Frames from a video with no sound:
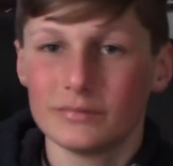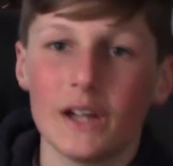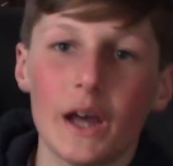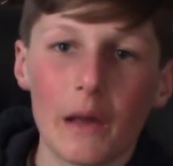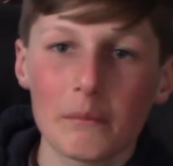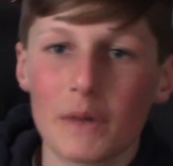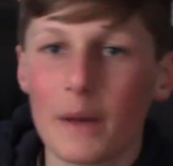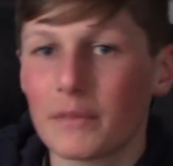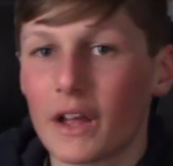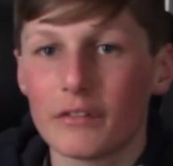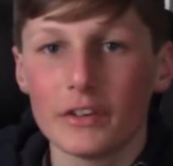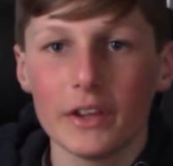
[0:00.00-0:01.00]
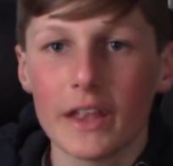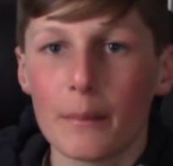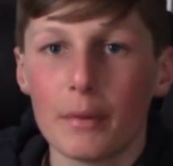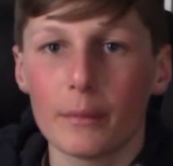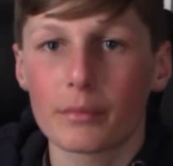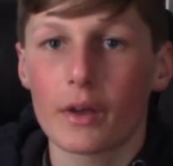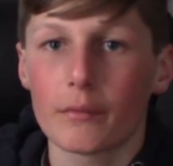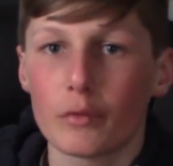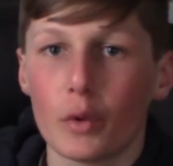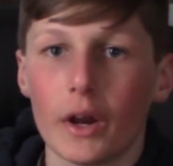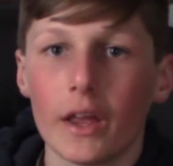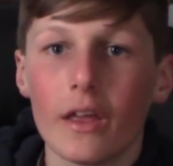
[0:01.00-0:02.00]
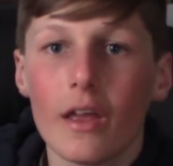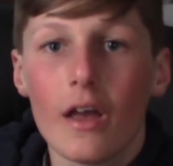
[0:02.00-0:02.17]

I, am not really that pumped up for it.